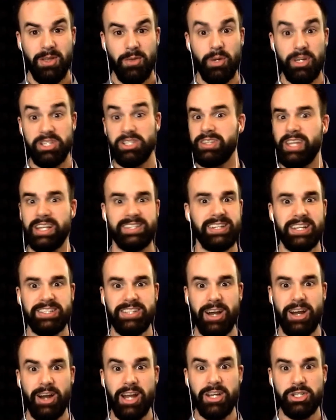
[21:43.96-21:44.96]
Which that's an
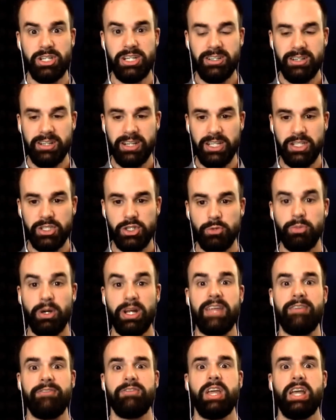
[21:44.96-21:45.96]
entire engineering issue, but
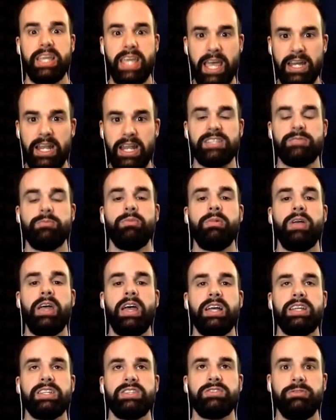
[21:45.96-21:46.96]
if again, as
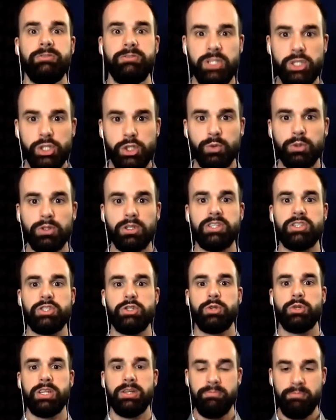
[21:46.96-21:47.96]
visual as
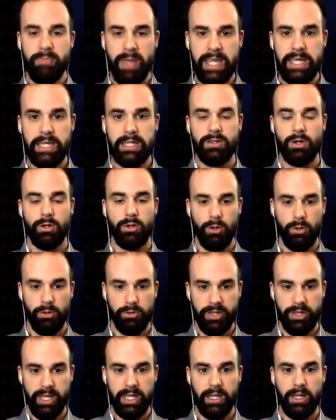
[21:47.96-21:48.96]
you can make the whole
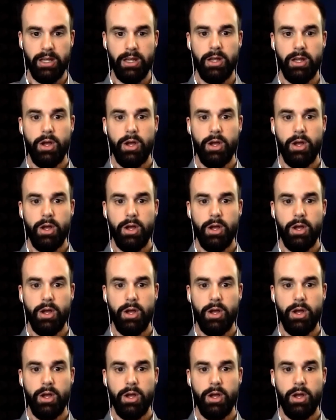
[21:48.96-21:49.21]
thing,